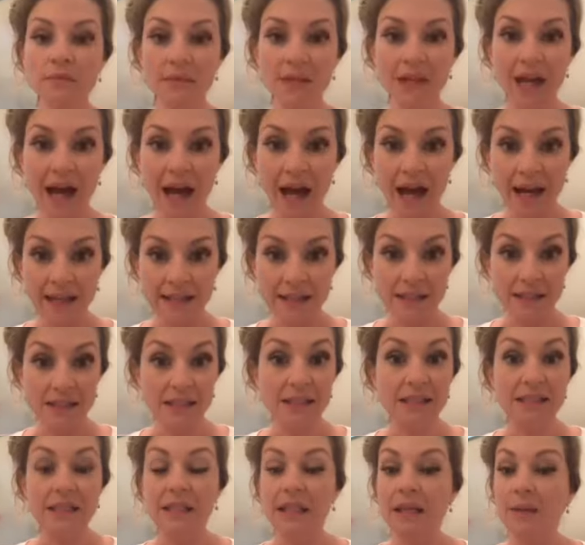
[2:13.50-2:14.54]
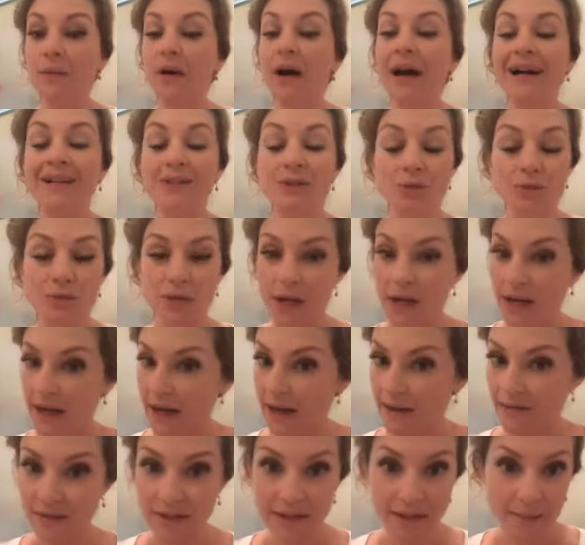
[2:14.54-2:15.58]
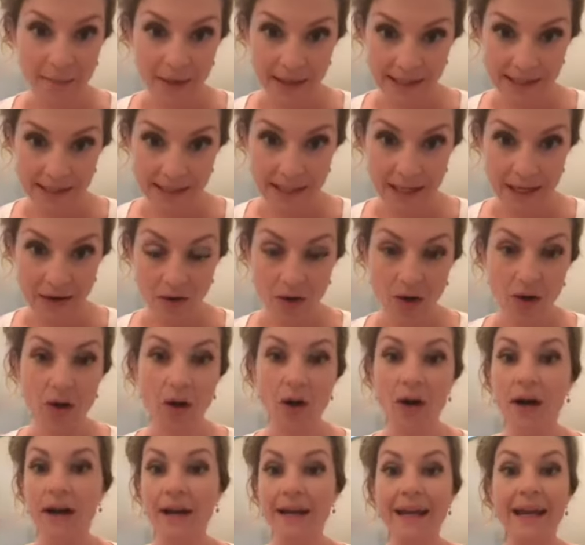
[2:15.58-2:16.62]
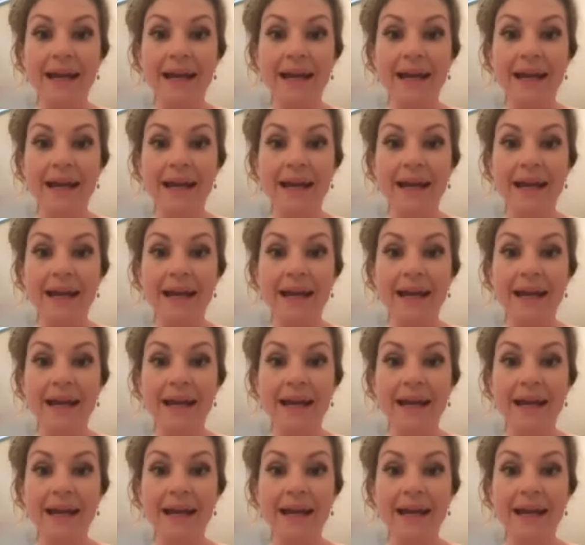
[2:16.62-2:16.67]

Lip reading: As a disclaimer, I do not have any mascara on,